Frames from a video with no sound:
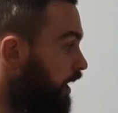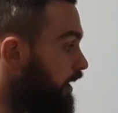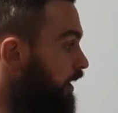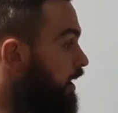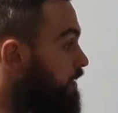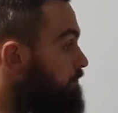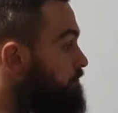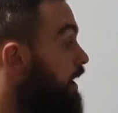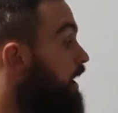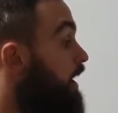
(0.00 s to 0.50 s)

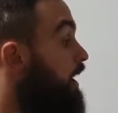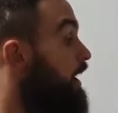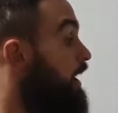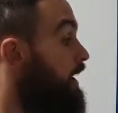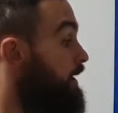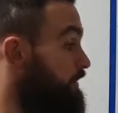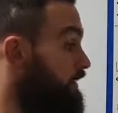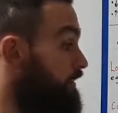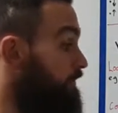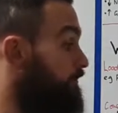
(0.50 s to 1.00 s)
And
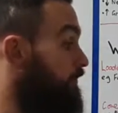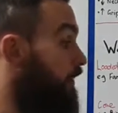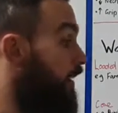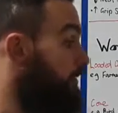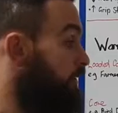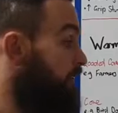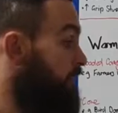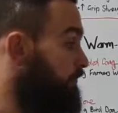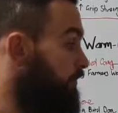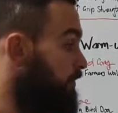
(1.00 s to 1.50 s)
then
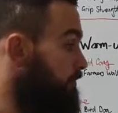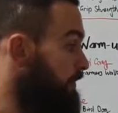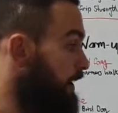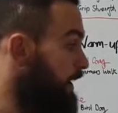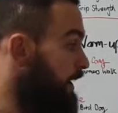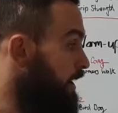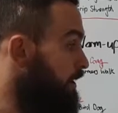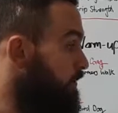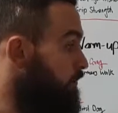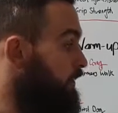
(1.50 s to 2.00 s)
finally from
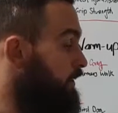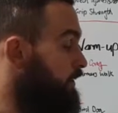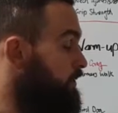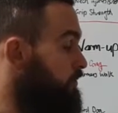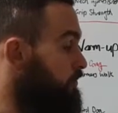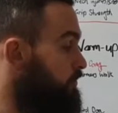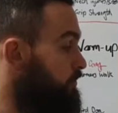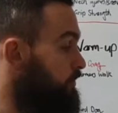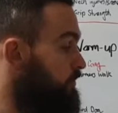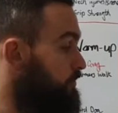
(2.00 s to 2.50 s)
there, we
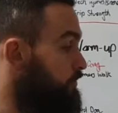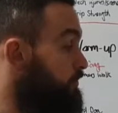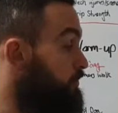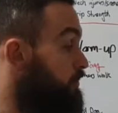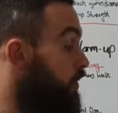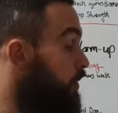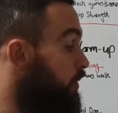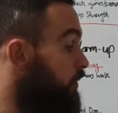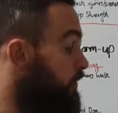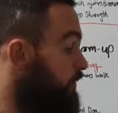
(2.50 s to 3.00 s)
can use a
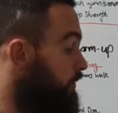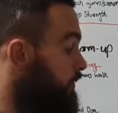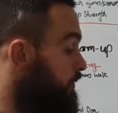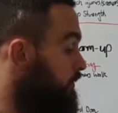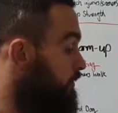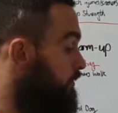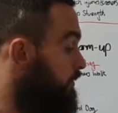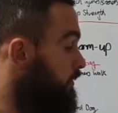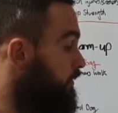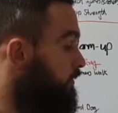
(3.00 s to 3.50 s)
circuit
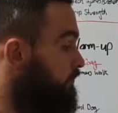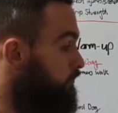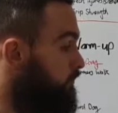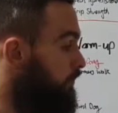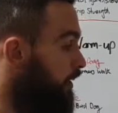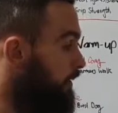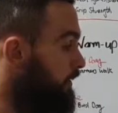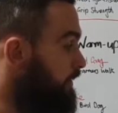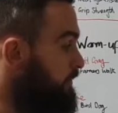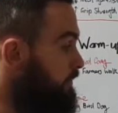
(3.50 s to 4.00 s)

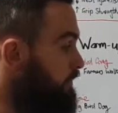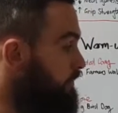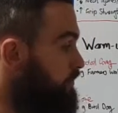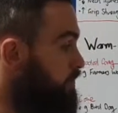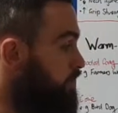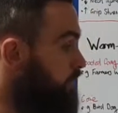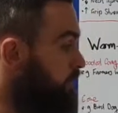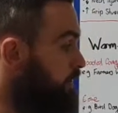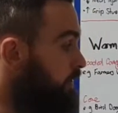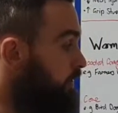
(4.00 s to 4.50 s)
for our
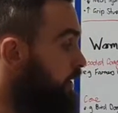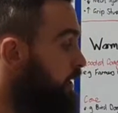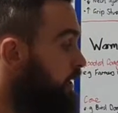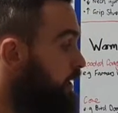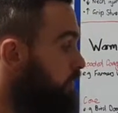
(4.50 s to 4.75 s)
conditioning.